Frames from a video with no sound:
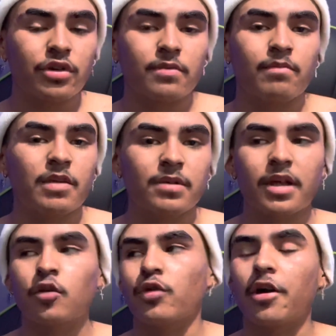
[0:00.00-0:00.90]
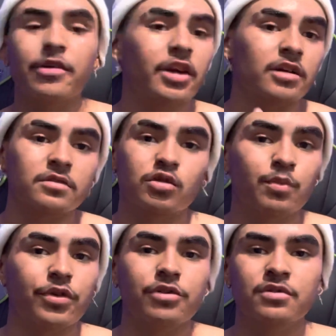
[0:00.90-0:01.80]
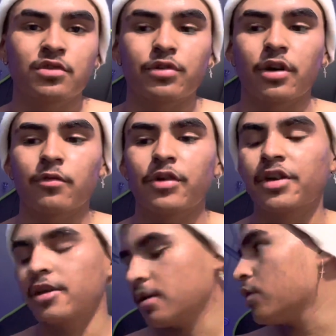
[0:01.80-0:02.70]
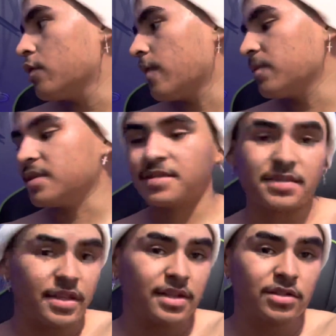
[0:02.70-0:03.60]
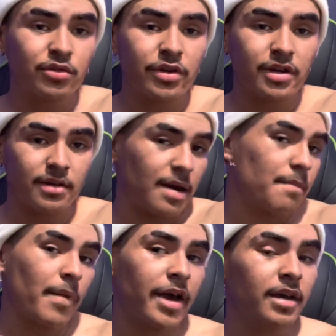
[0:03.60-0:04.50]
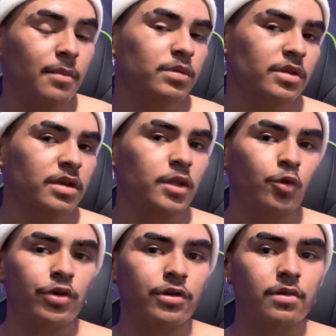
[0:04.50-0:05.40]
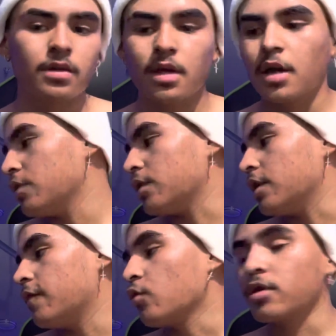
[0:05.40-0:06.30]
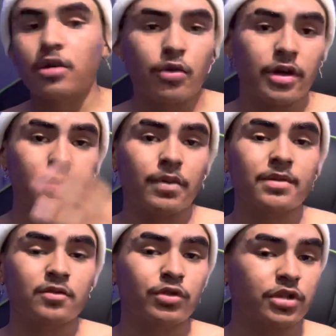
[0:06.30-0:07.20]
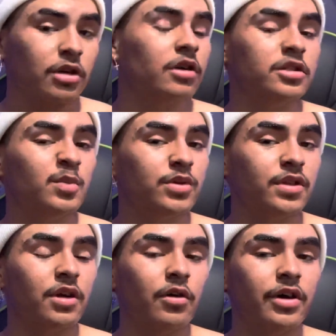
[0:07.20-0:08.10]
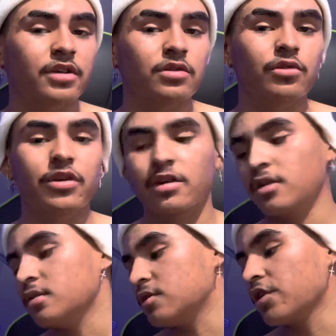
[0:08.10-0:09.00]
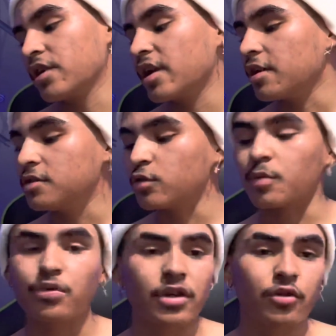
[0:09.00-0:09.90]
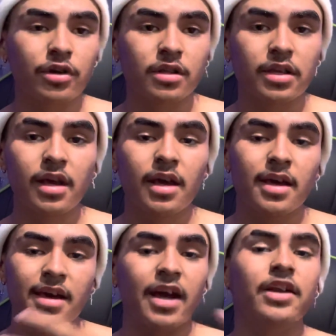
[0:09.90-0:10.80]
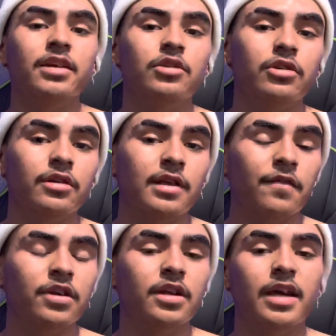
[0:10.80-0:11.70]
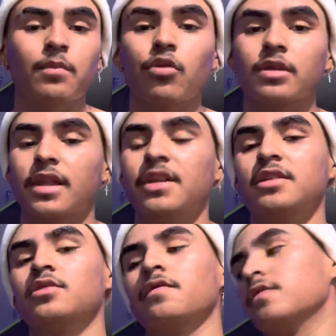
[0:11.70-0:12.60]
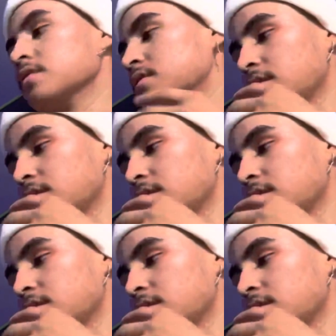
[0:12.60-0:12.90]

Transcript: it. Maybe like I already got super used to it already. I don't know if I'm gonna stick to it. I might, I most likely will. If you wanna go ahead and make a switch, 100% go ahead and do it because you're gonna get used to it pretty quickly and you're definitely gonna get more landing surface.